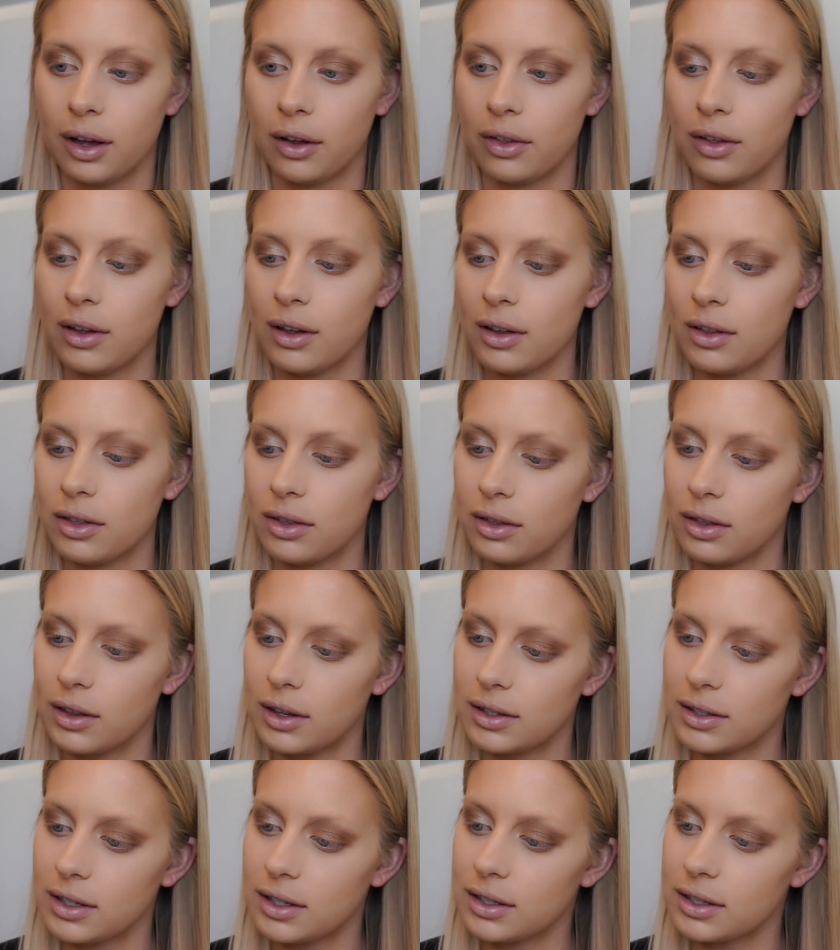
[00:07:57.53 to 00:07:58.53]
I think that
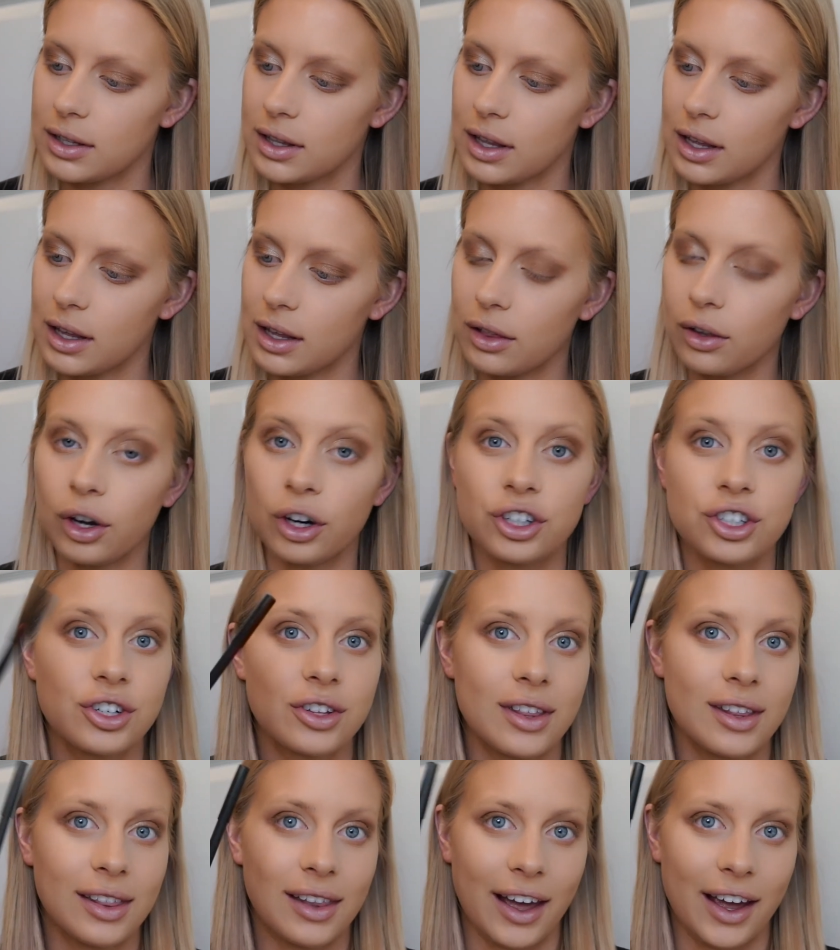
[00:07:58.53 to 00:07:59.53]
this is the larger
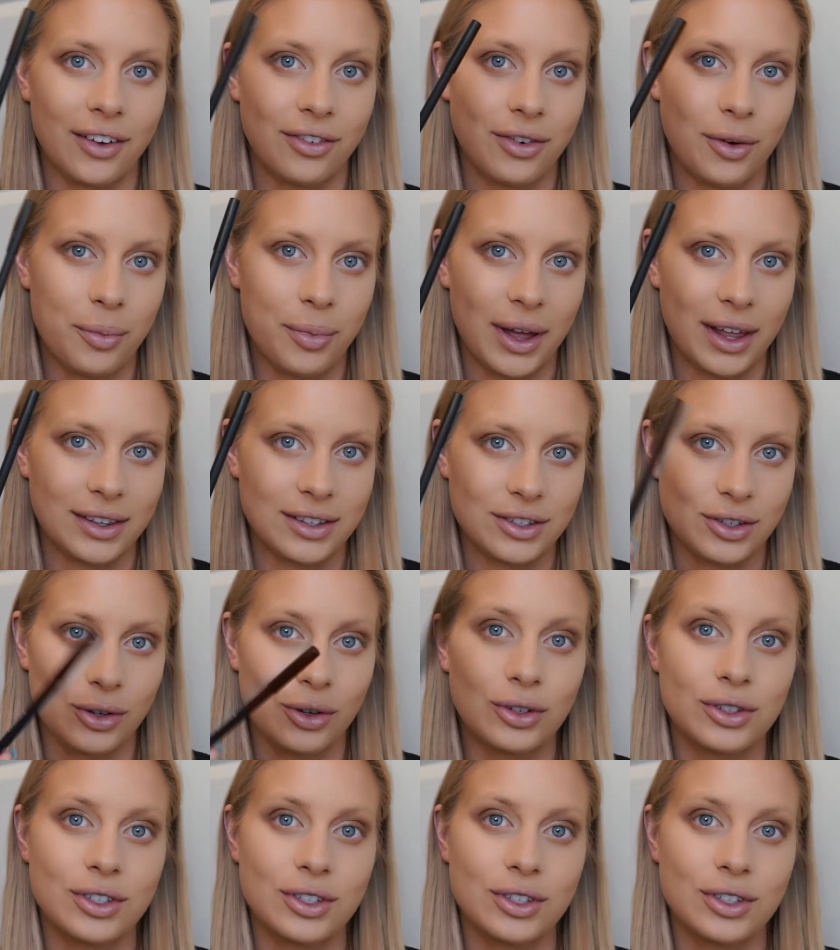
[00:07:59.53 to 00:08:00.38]
than life pencil